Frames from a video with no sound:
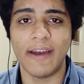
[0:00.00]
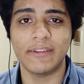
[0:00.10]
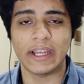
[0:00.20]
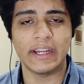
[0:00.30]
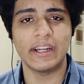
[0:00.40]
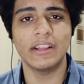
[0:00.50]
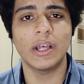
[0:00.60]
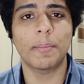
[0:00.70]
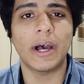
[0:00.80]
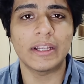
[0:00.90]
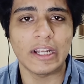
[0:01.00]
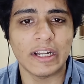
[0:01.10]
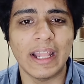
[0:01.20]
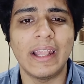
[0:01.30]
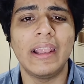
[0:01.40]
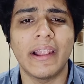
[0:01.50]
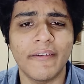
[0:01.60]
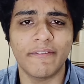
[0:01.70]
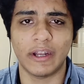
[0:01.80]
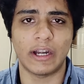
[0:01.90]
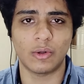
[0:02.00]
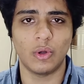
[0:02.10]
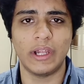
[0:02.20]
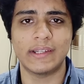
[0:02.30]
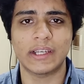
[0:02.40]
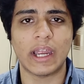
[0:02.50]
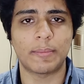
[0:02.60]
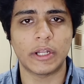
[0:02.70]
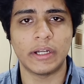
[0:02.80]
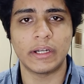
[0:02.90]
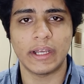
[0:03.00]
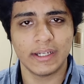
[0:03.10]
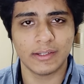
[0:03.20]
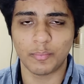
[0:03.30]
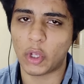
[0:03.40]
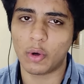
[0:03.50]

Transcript: I have said it in the past that I love Virat Kohli as a captain in tests.